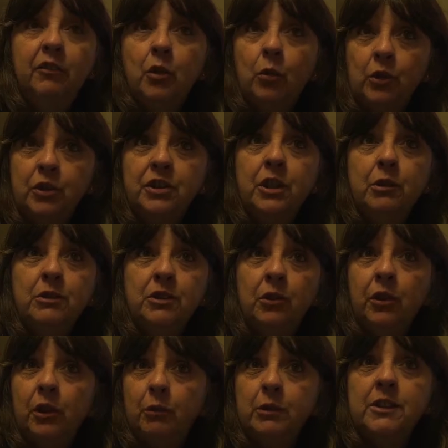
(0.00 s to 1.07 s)
of course, Noah's
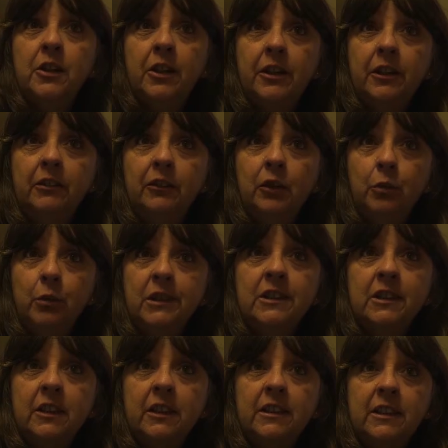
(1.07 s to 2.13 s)
Ark was not a
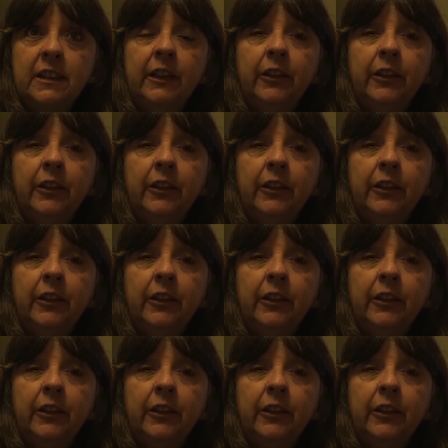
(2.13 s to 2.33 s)
coincidence